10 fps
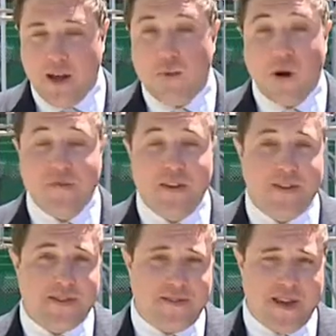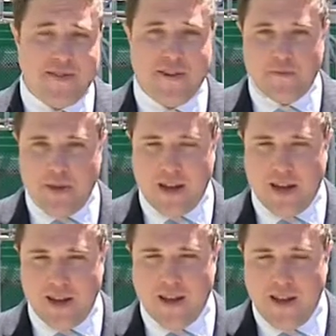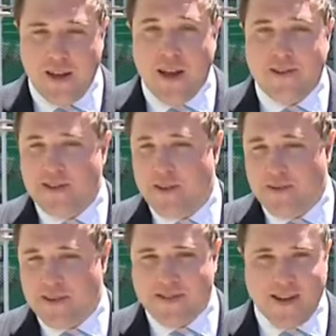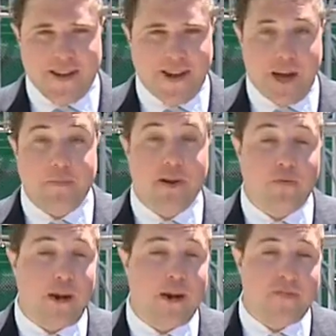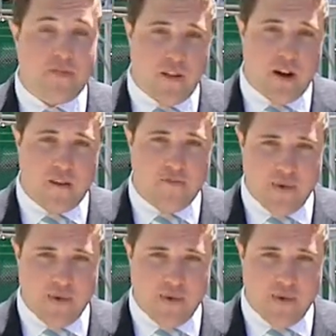One thing that sets it apart is it can be started up in around 5